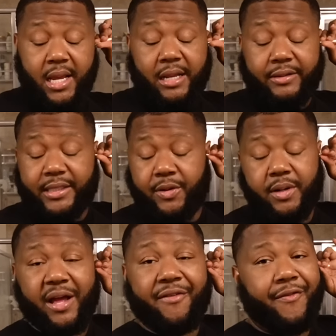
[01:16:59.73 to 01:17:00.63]
That was like one of
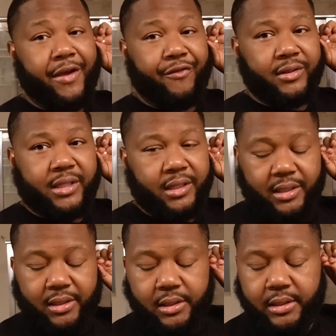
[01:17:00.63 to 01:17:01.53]
my favorite
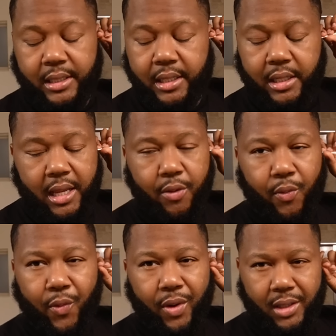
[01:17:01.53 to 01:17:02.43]
things. Like,
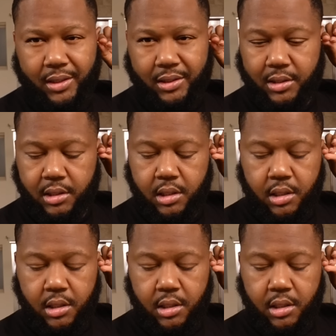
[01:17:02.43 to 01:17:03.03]
what?